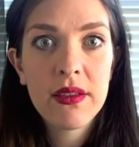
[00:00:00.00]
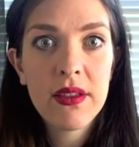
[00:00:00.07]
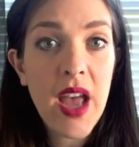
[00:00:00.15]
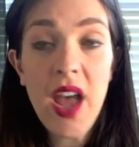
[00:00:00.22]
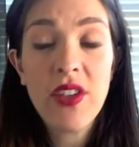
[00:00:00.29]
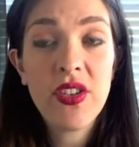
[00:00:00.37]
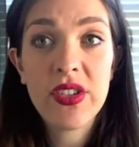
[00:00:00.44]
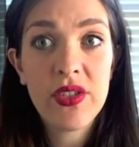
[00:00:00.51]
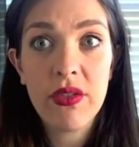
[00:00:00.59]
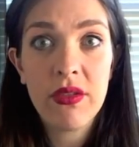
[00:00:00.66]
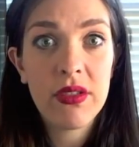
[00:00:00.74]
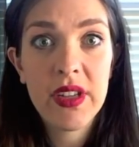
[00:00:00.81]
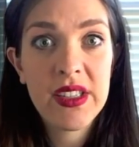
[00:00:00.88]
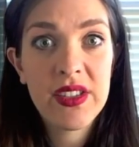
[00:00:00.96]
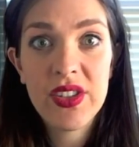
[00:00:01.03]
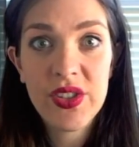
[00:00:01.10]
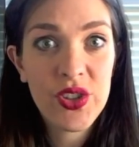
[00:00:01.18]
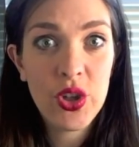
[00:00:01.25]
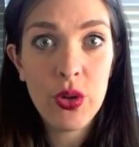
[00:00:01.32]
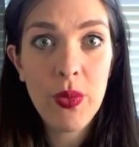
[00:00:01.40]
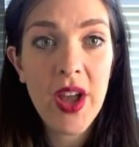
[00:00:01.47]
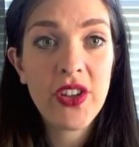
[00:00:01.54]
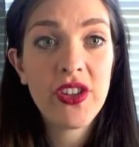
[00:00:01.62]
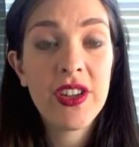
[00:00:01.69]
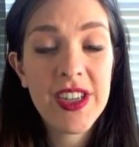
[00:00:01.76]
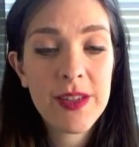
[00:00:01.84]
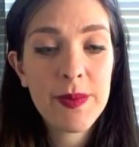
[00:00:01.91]
I just don't. This is too
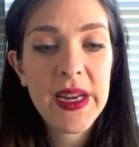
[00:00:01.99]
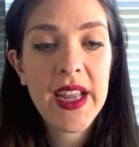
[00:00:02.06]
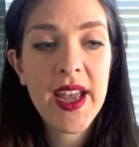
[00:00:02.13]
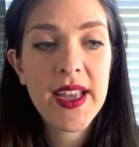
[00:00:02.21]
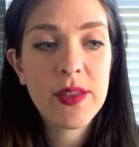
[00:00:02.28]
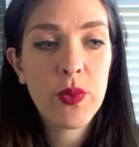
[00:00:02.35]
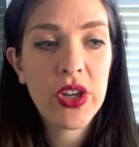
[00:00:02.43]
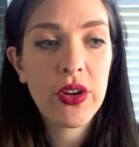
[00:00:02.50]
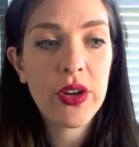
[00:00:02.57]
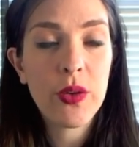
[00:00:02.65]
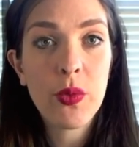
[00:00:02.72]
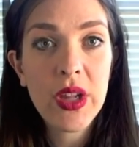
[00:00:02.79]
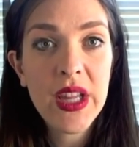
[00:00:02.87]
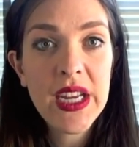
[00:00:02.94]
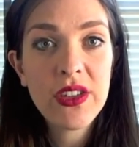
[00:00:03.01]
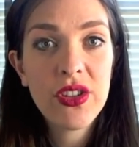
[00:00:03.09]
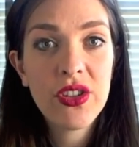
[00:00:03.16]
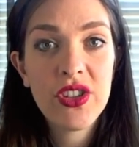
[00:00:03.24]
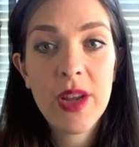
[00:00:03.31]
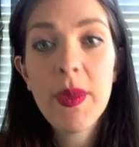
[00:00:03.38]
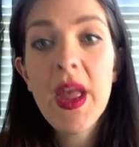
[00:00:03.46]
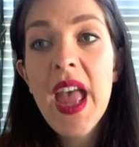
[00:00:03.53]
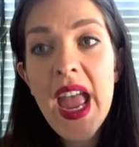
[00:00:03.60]
much. And it's because when you're in a relationship